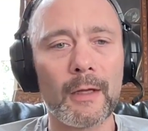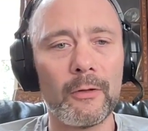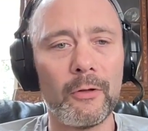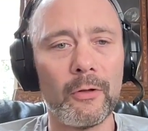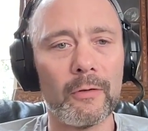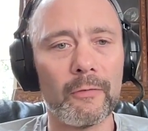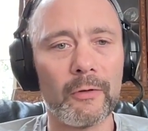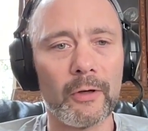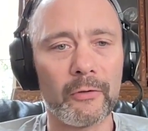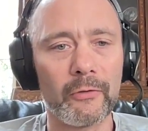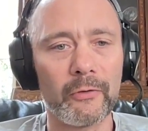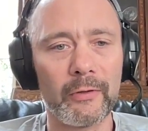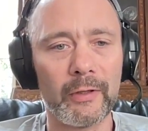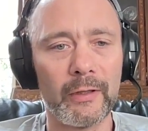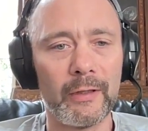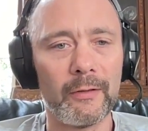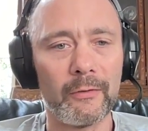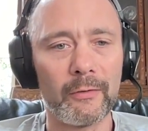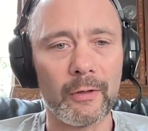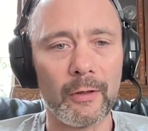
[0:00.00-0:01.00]

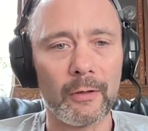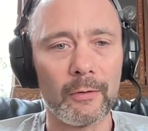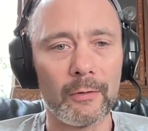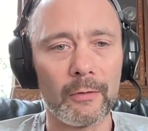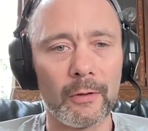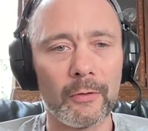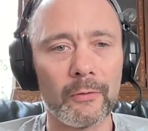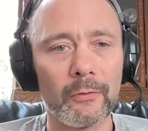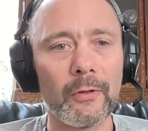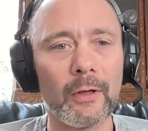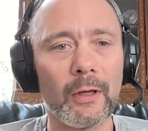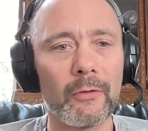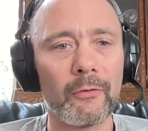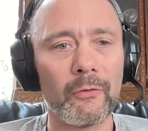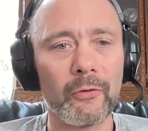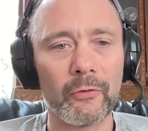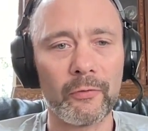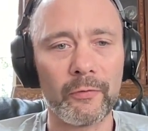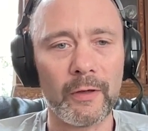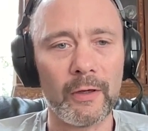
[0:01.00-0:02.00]
university. So I was
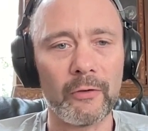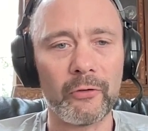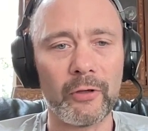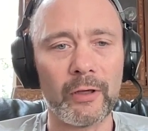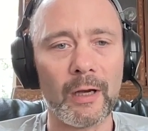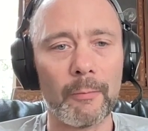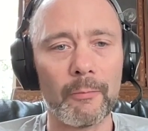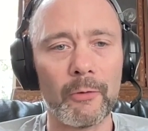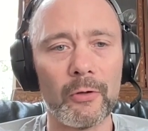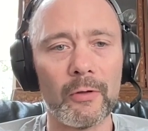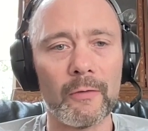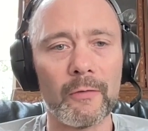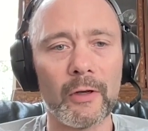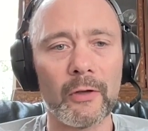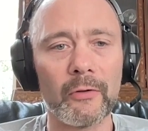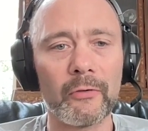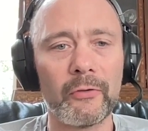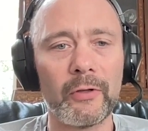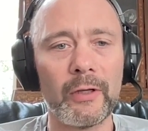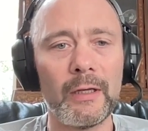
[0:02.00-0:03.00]
just finishing up
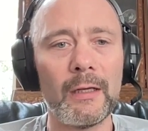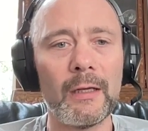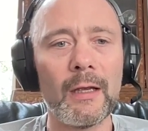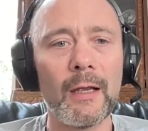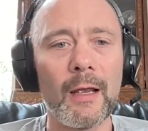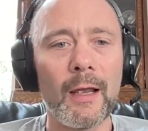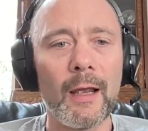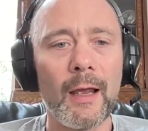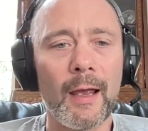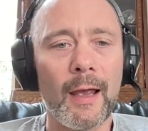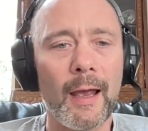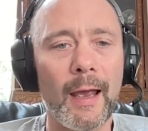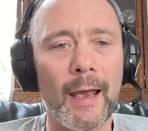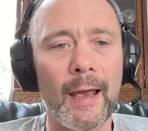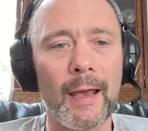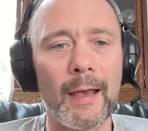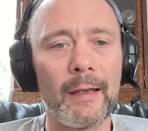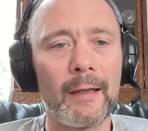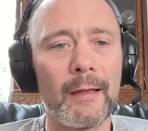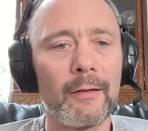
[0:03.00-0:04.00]
university,
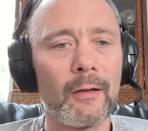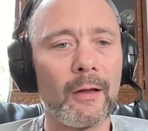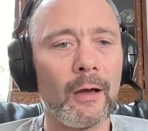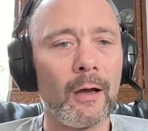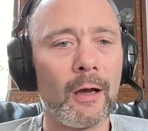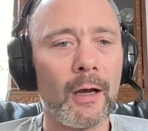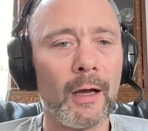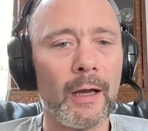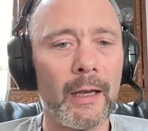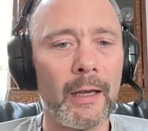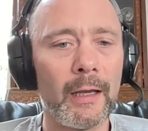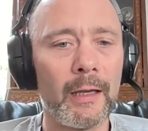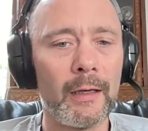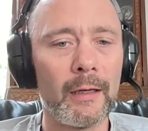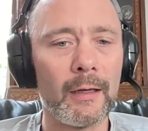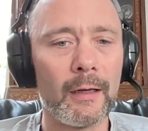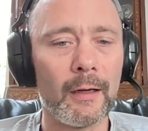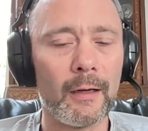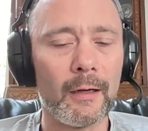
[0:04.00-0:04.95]
and I